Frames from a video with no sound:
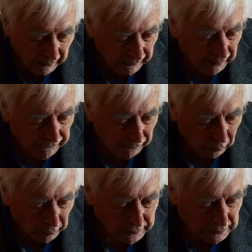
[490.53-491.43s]

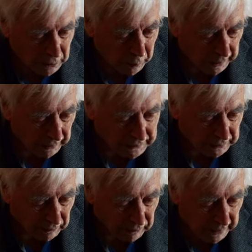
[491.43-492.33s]
Therefore, since we are
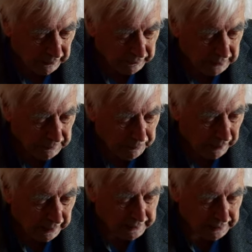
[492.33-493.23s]
surrounded
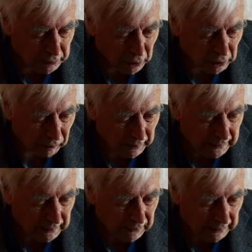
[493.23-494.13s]
by such a
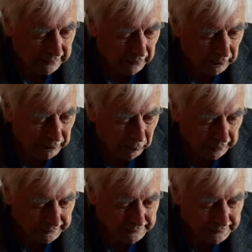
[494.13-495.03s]
great cloud of
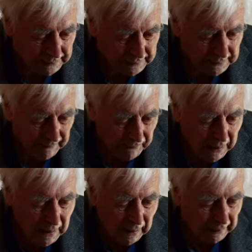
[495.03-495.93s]
witnesses,
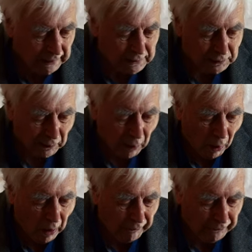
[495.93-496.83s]
let us throw
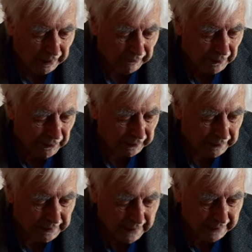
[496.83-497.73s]
off everything
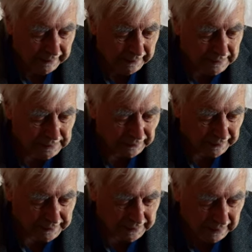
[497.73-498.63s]
that hinders and
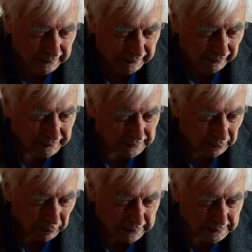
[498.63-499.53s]
the sin that
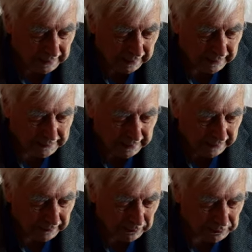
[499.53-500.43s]
so easily
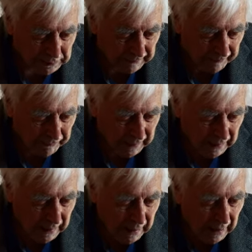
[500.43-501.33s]
entangles,
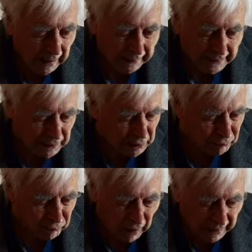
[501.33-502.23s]
and let us
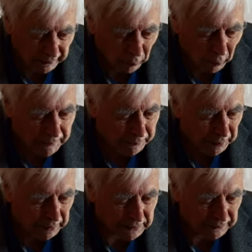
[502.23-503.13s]
run with
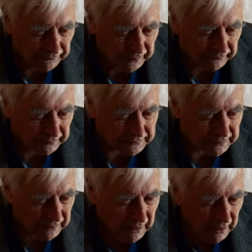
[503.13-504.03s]
perseverance
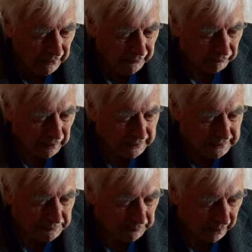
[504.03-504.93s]
the
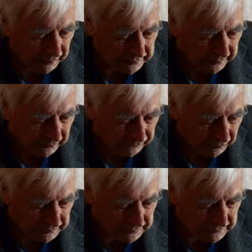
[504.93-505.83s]
race marked out for
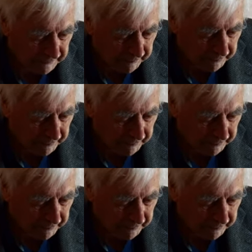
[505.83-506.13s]
us.